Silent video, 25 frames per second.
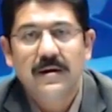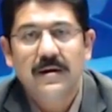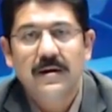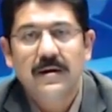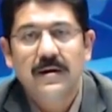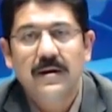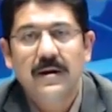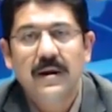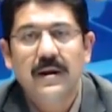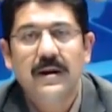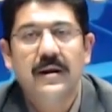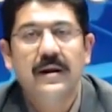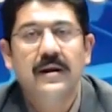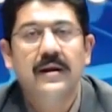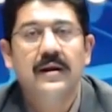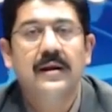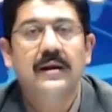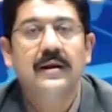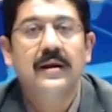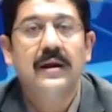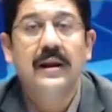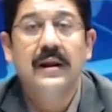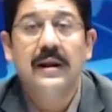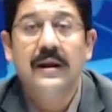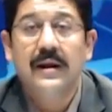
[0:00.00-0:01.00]
In
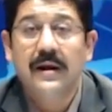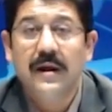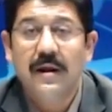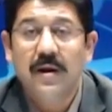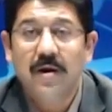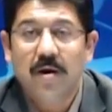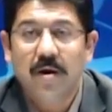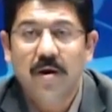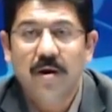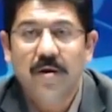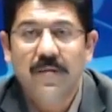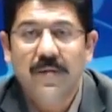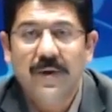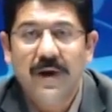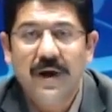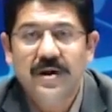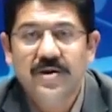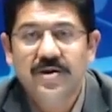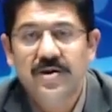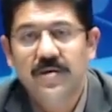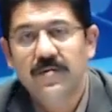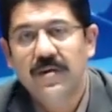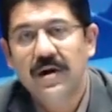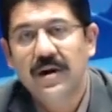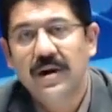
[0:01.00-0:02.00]
Indian illegally occupied
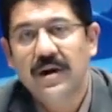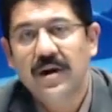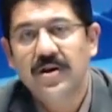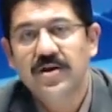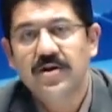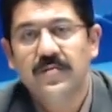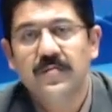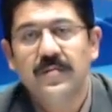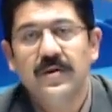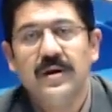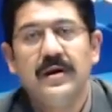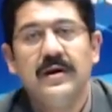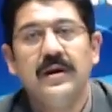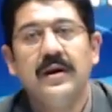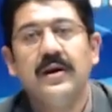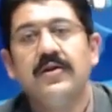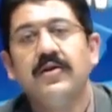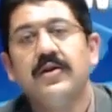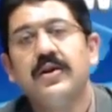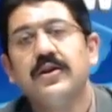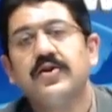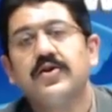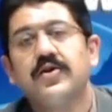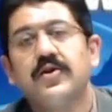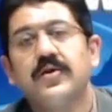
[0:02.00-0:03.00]
Jammu and Kashmir,
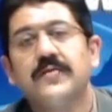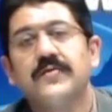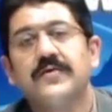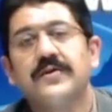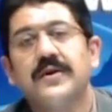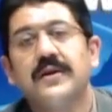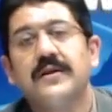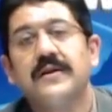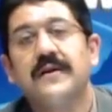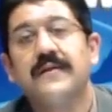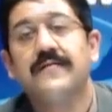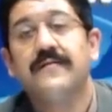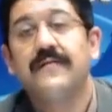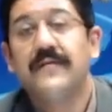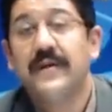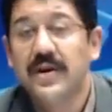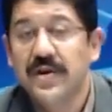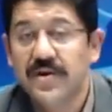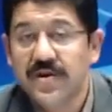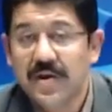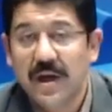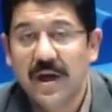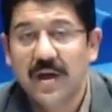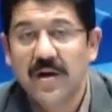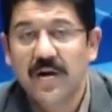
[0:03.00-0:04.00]
Indian troops in their
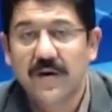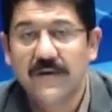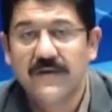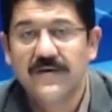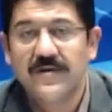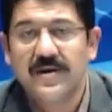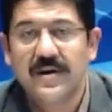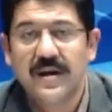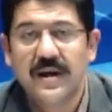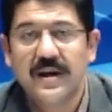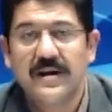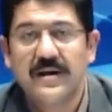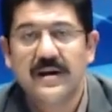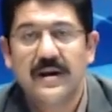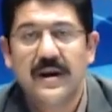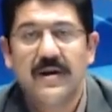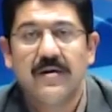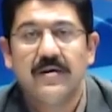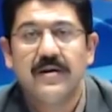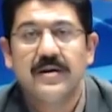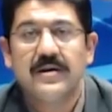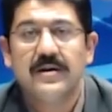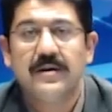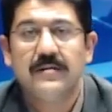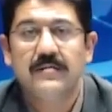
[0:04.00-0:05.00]
fresh act of state
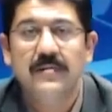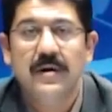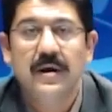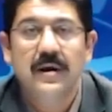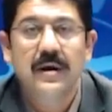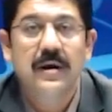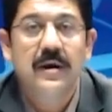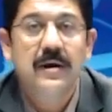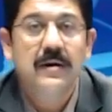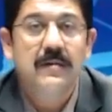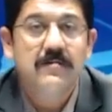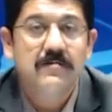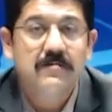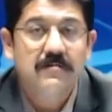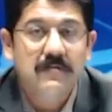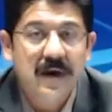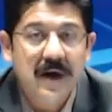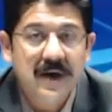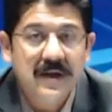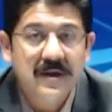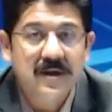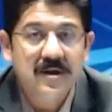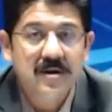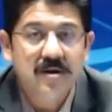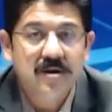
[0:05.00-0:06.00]
terrorism
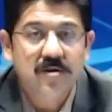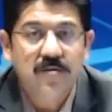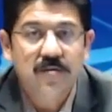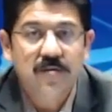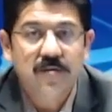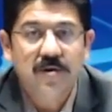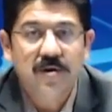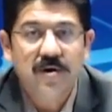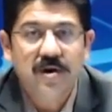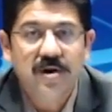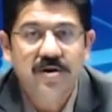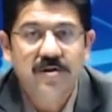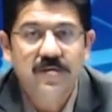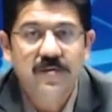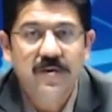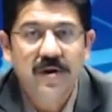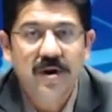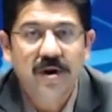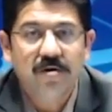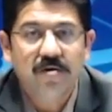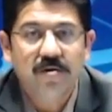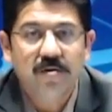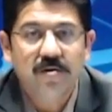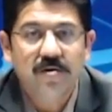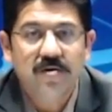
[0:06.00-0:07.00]
martyred 2 more Kashmiri
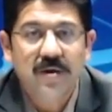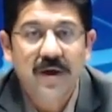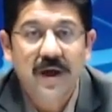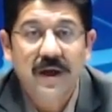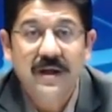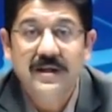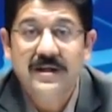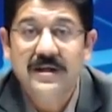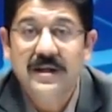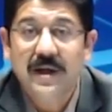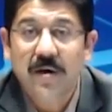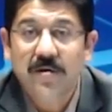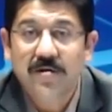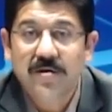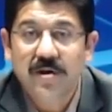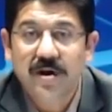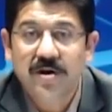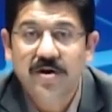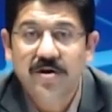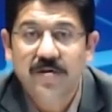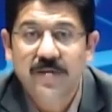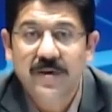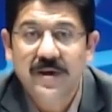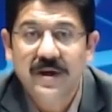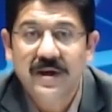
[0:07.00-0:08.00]
youth in South
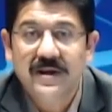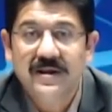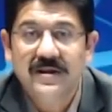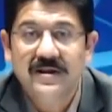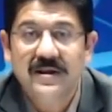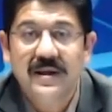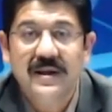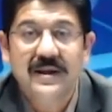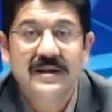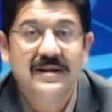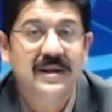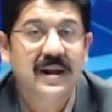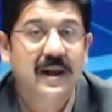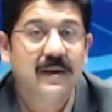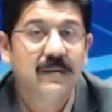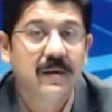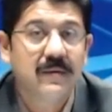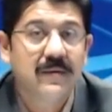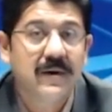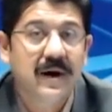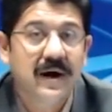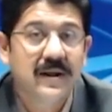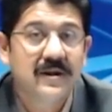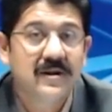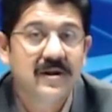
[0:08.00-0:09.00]
Kashmir's
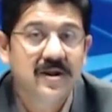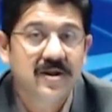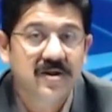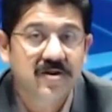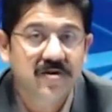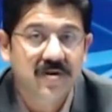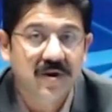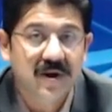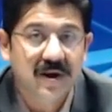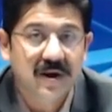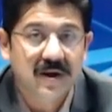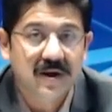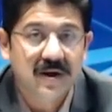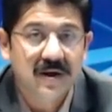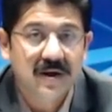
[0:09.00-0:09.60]
Islamabad district.